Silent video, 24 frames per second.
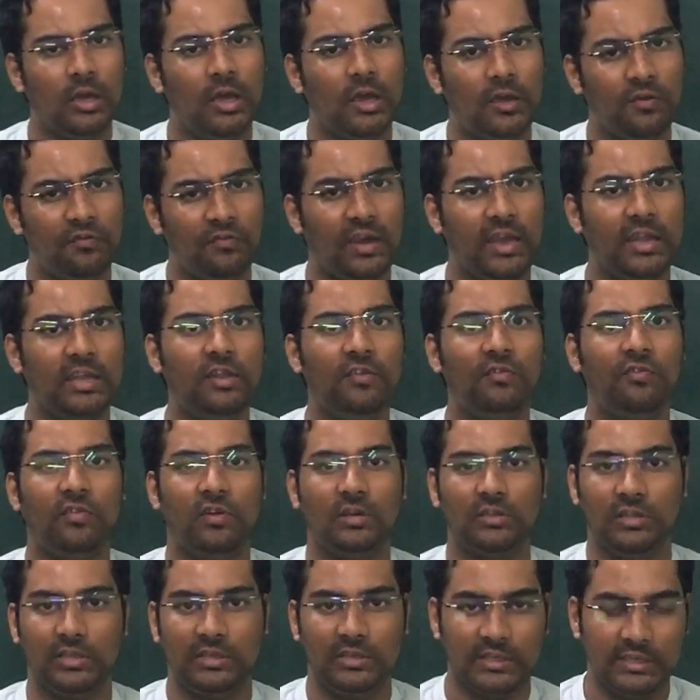If any
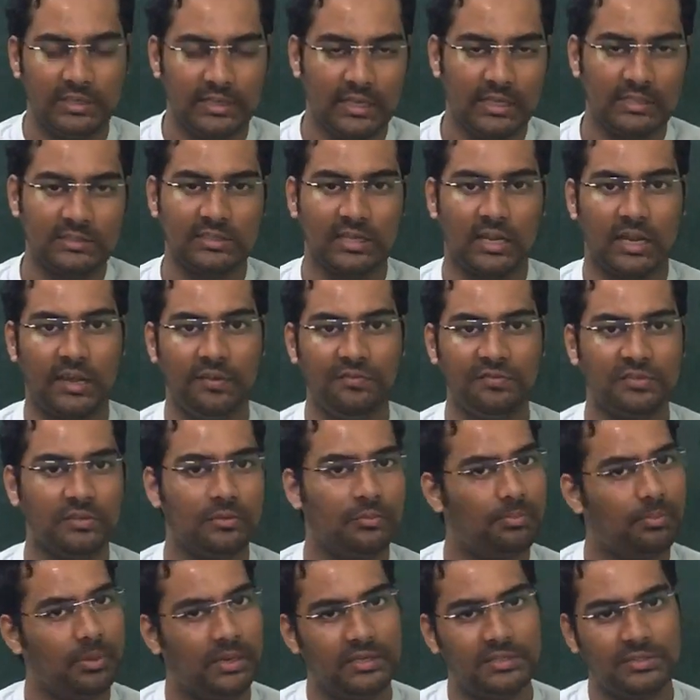further details arise,
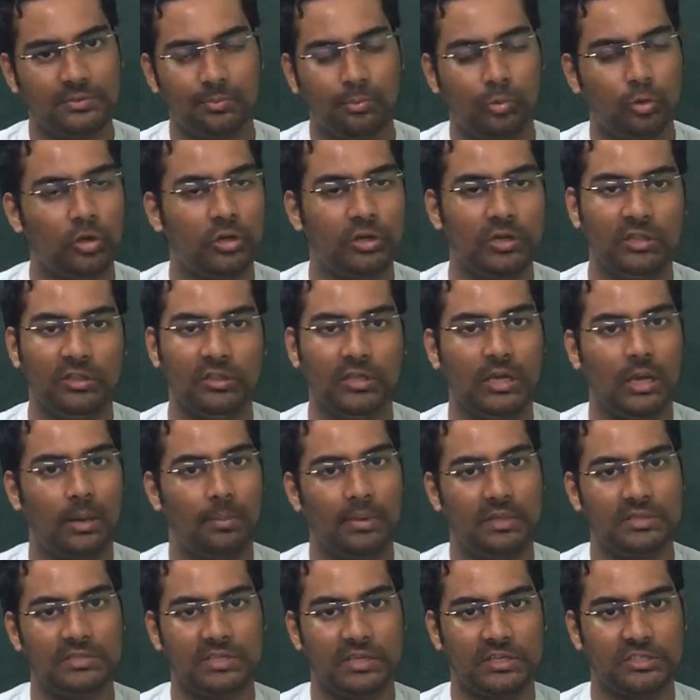please put it in the
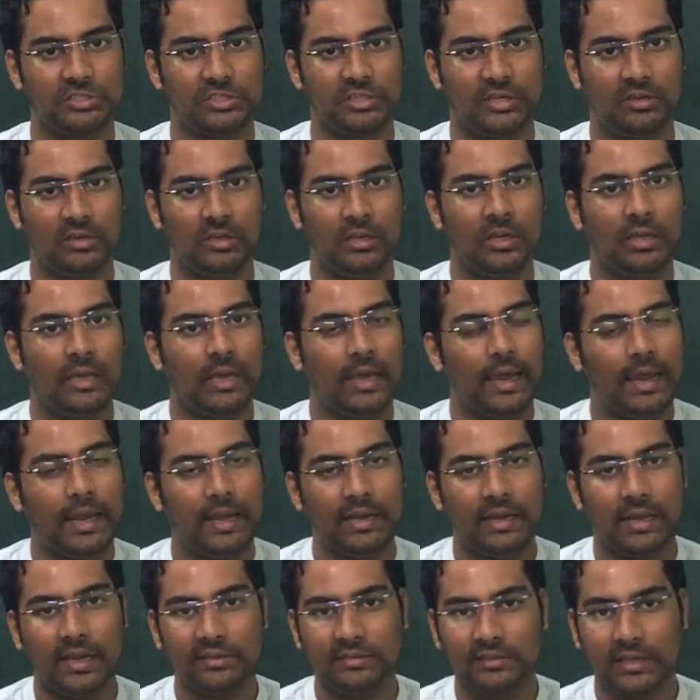comment section.
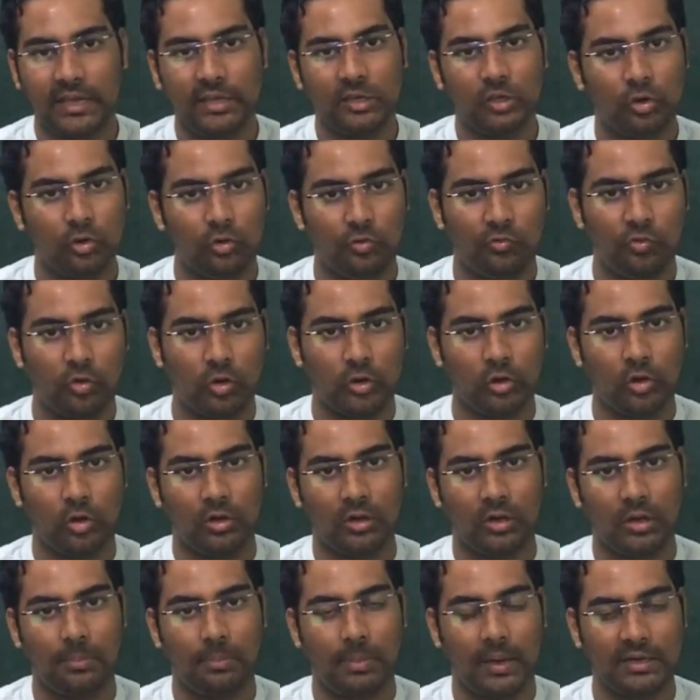And I thank you for your
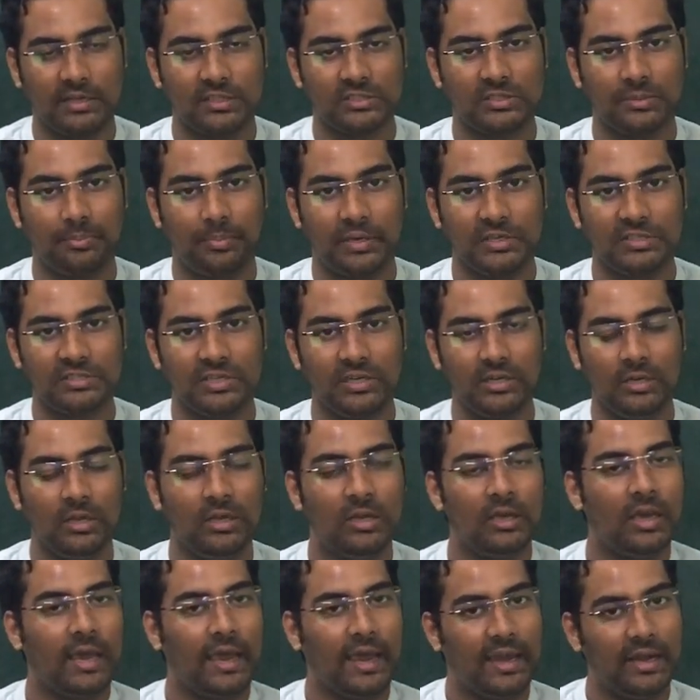
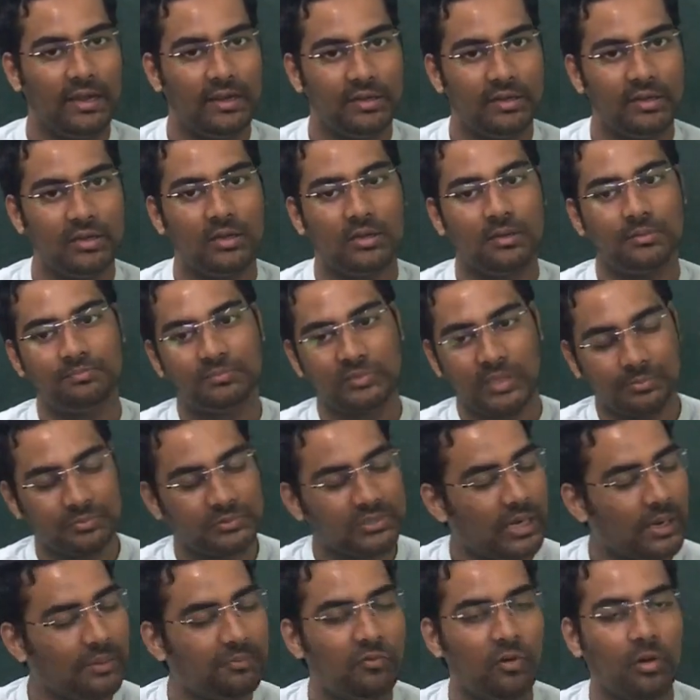participation, and
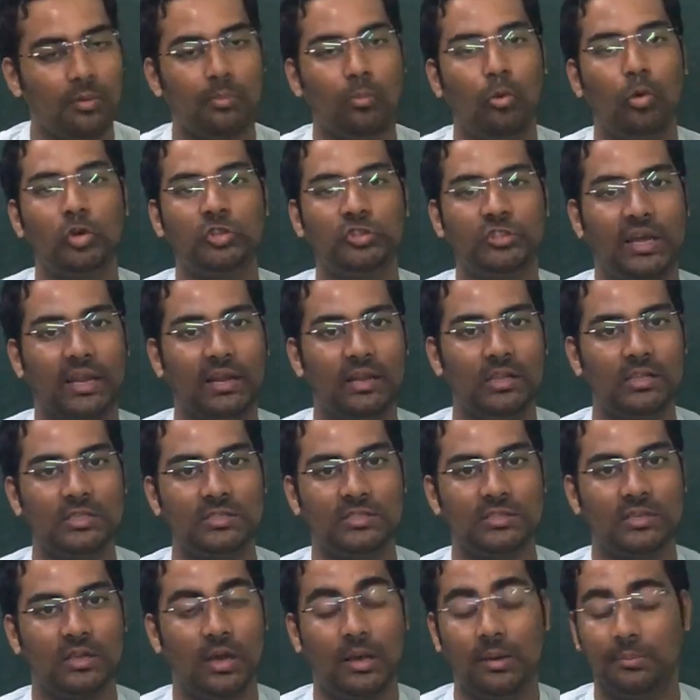subscribe for more
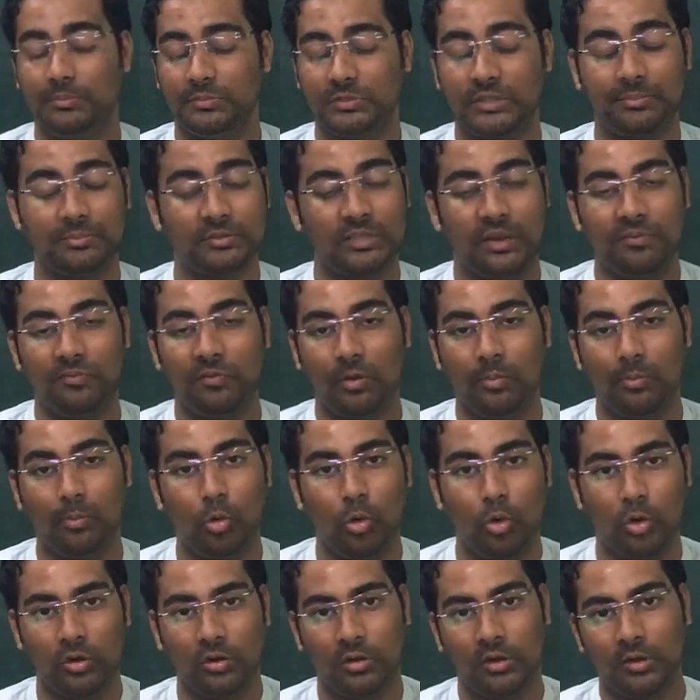channels, subscribe for
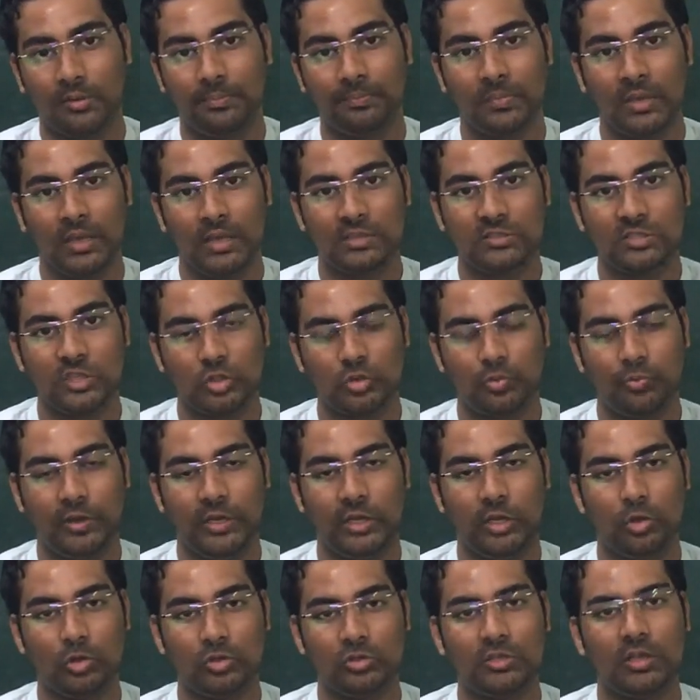more such
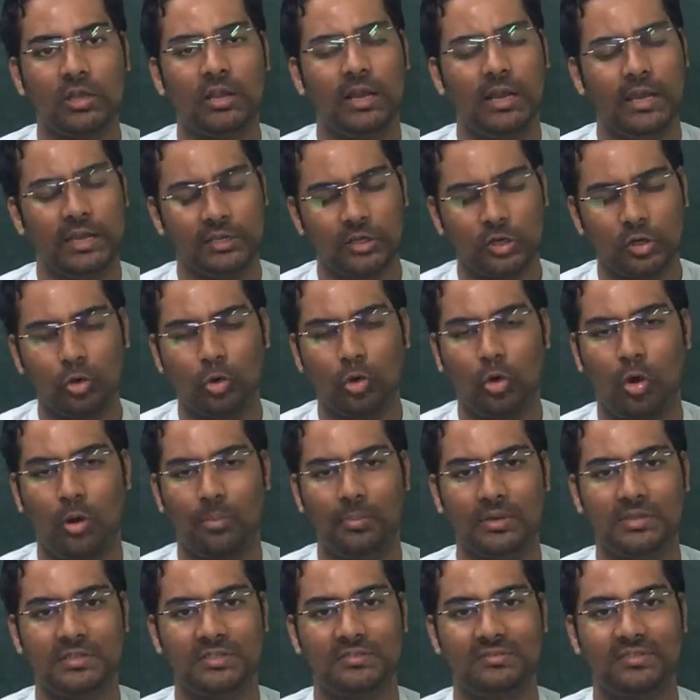videos related to
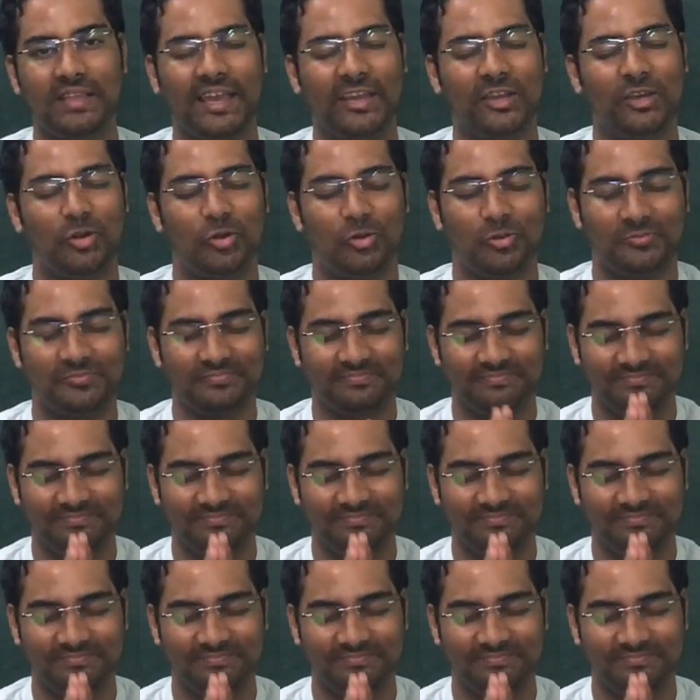commerce. Thank you.